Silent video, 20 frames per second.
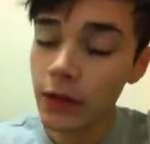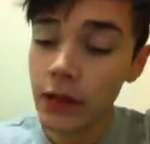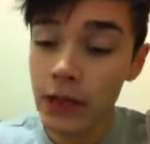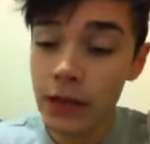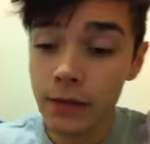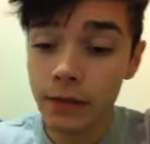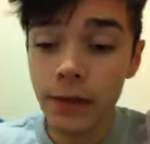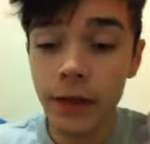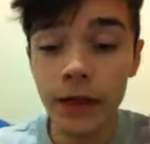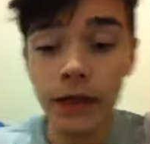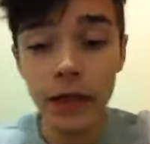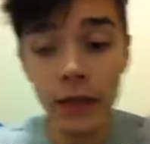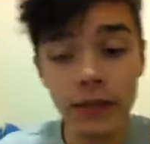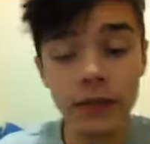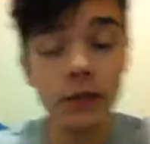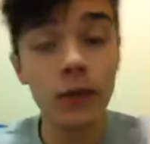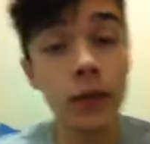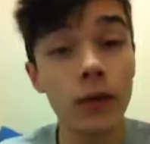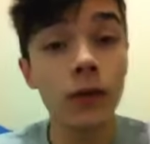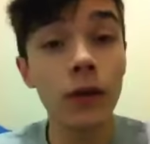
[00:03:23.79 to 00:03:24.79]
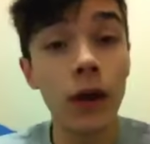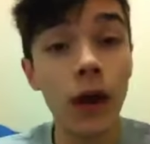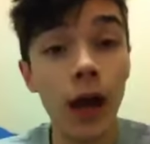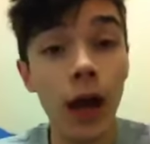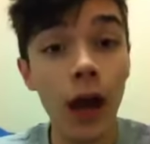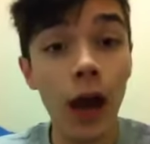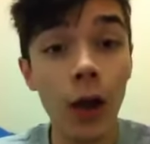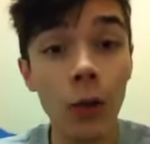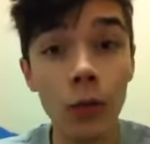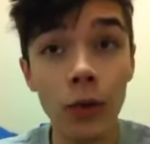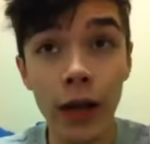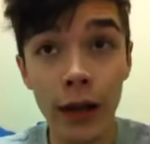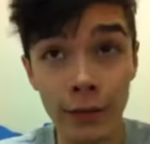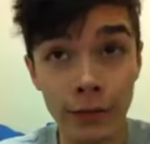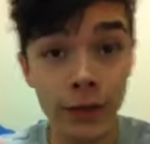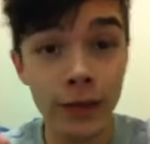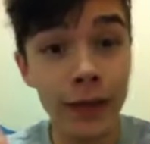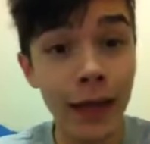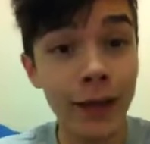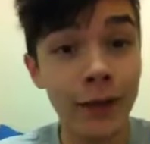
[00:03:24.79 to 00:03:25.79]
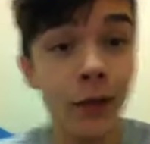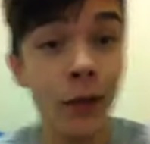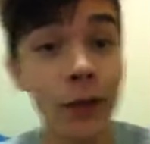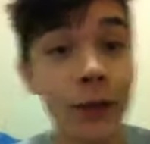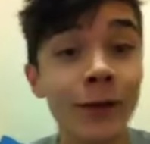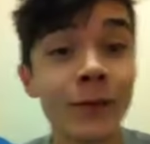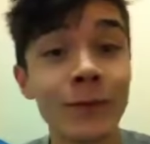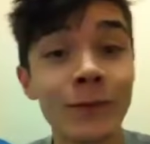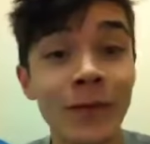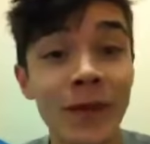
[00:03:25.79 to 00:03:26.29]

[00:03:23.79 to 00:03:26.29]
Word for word: if I kissed her, I would have to date her.